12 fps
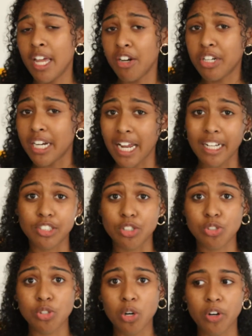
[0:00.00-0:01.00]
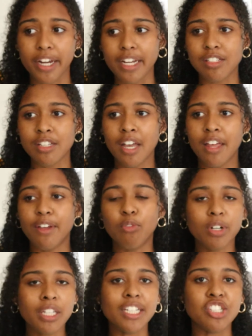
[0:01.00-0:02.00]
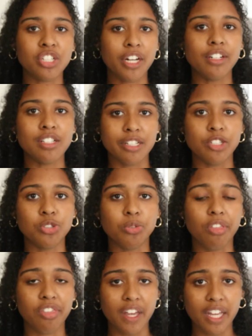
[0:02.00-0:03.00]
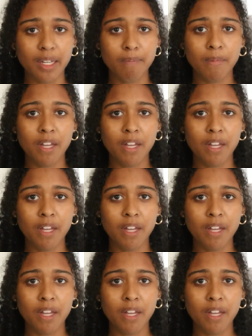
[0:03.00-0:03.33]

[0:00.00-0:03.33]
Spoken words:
interconnected stories that really share a central theme,